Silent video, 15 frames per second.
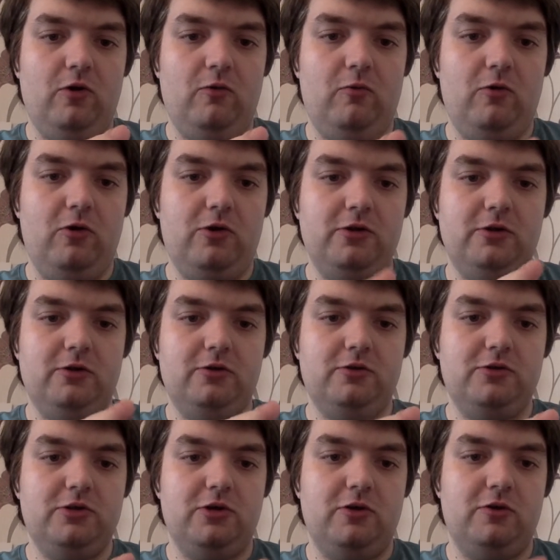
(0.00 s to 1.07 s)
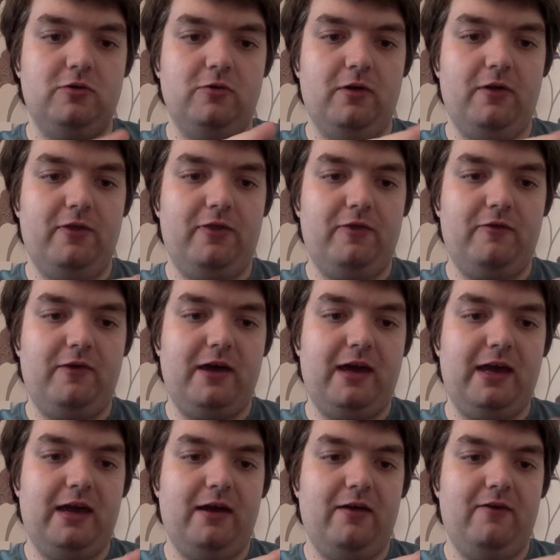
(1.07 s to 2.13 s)
1, 2,
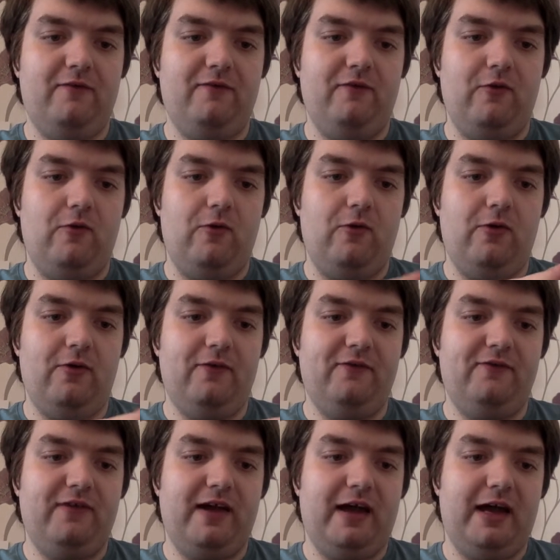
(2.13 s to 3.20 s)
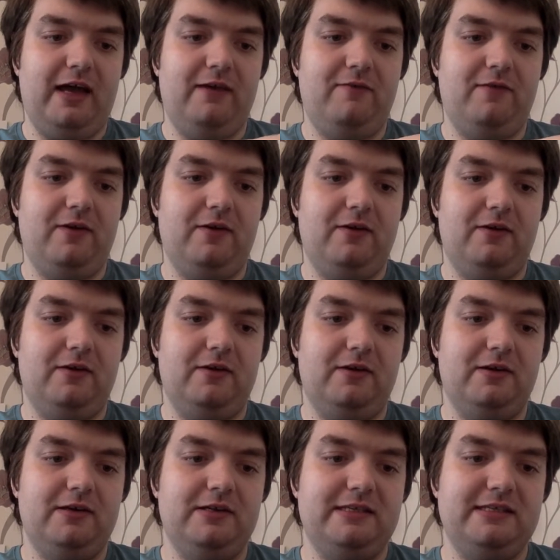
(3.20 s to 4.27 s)
3, 4, 5,
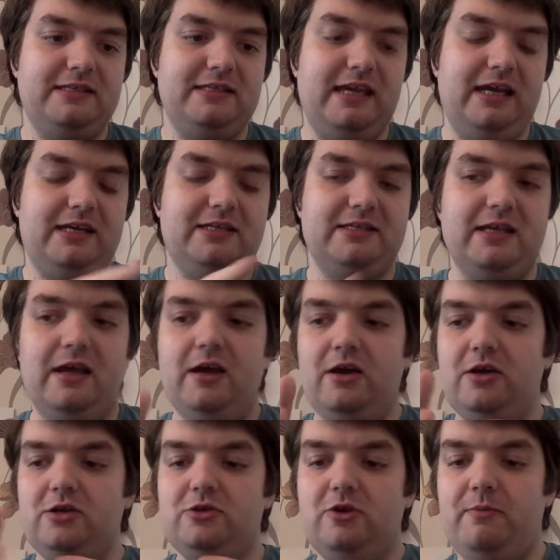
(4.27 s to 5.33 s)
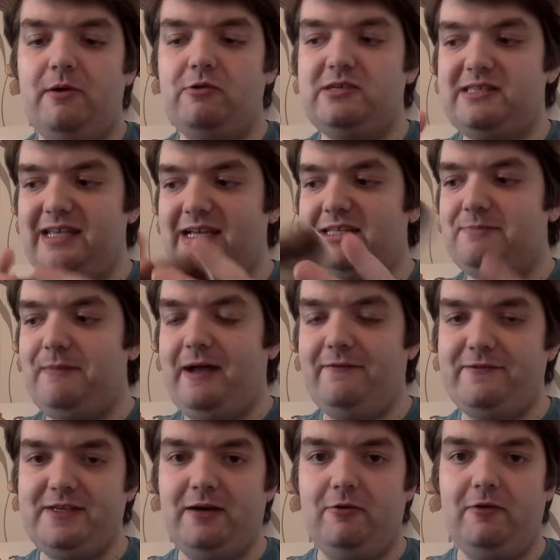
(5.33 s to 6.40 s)
6. So about six
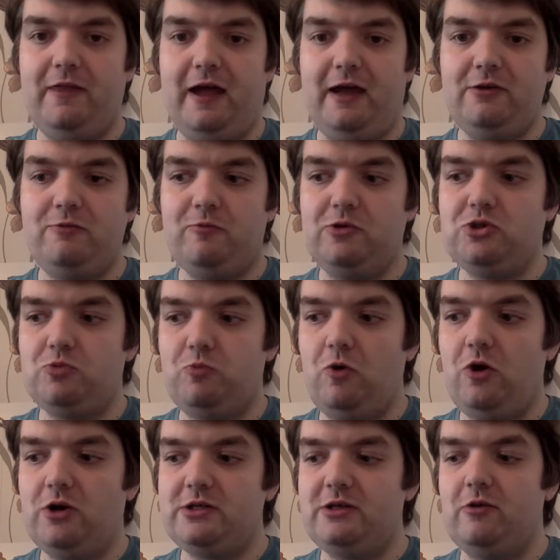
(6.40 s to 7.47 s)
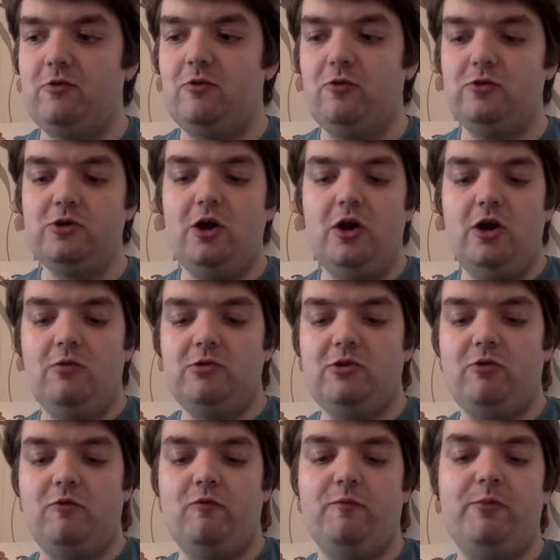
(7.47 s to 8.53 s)
baths out of that, which works out good.
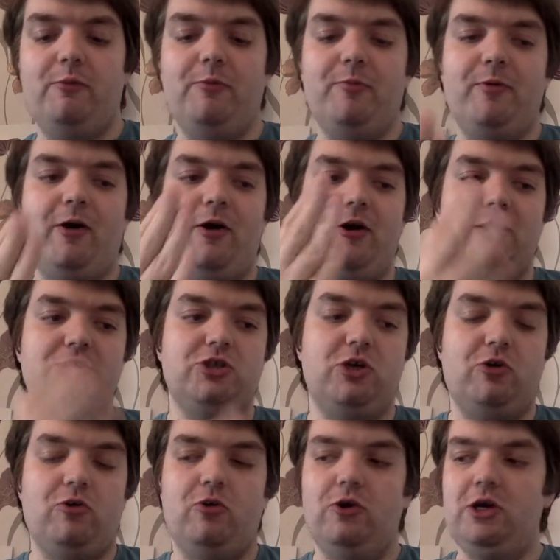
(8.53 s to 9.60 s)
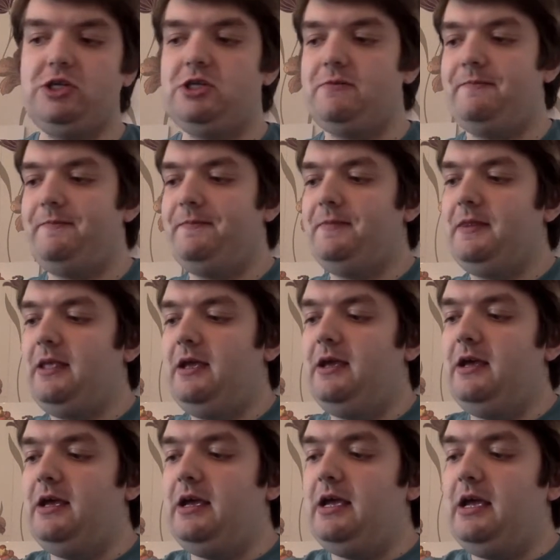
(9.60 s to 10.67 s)
Do it with Bubble Bar is you cut it
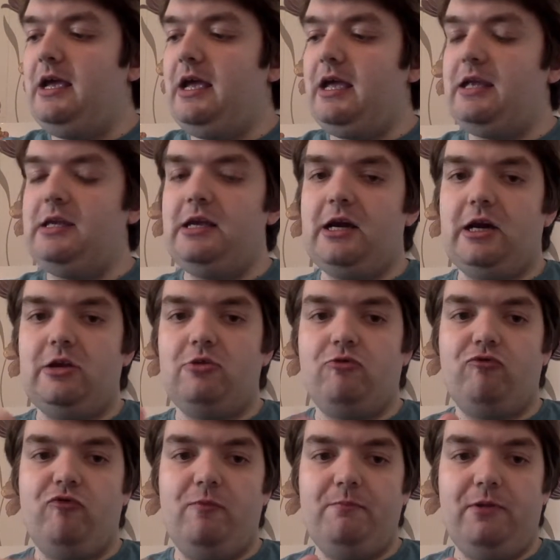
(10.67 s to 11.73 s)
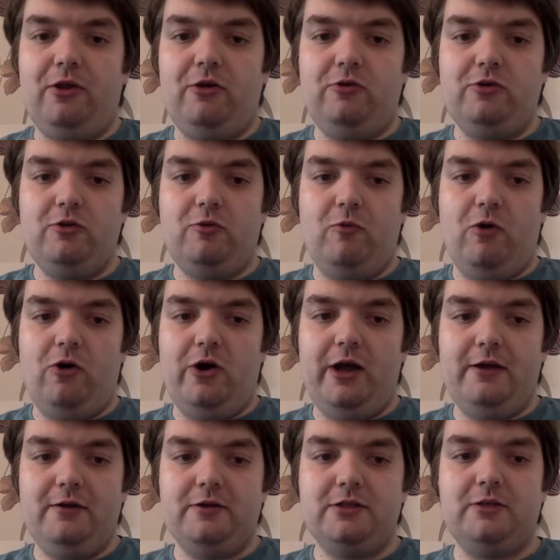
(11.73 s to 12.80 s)
and you can crumble it
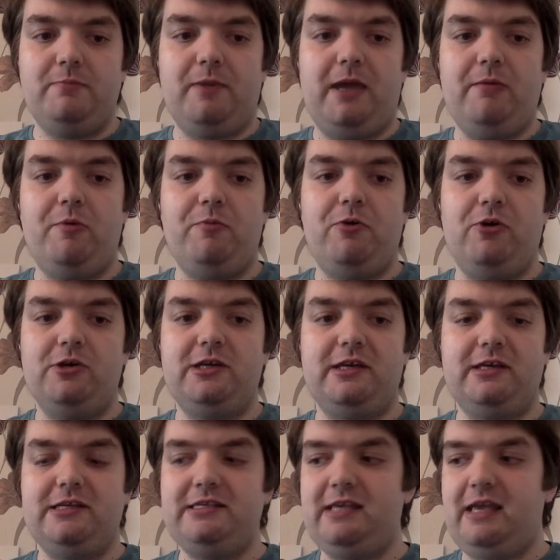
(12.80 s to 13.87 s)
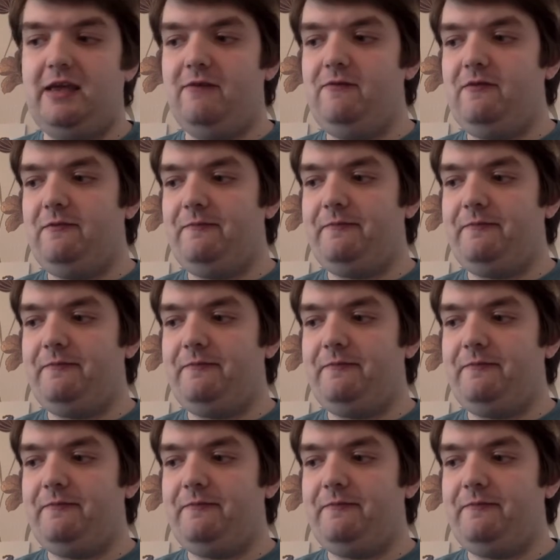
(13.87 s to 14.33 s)
underwater. Some people put it in a sieve